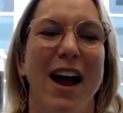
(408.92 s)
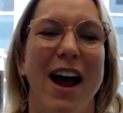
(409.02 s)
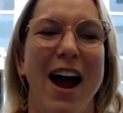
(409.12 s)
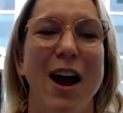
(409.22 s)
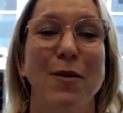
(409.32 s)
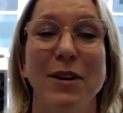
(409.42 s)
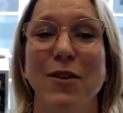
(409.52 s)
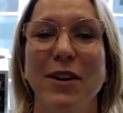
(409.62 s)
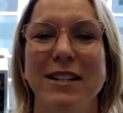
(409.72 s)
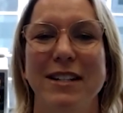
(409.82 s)
I was
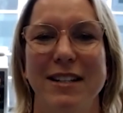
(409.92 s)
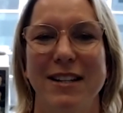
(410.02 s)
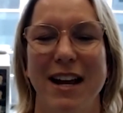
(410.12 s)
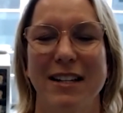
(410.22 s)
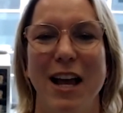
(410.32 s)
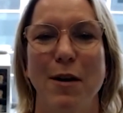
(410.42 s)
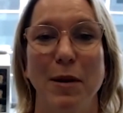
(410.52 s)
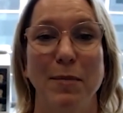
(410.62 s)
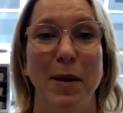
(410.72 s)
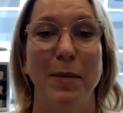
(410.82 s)
going to discuss how many
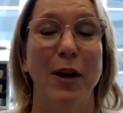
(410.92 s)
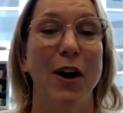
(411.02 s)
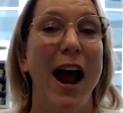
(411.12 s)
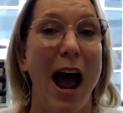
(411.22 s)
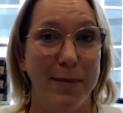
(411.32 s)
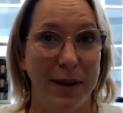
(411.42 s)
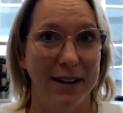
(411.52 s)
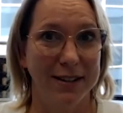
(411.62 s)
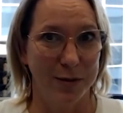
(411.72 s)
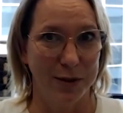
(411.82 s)
people are happy
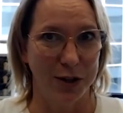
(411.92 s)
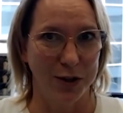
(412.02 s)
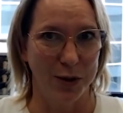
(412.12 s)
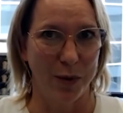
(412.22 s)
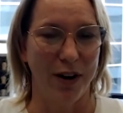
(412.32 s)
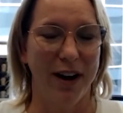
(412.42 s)
to return to work.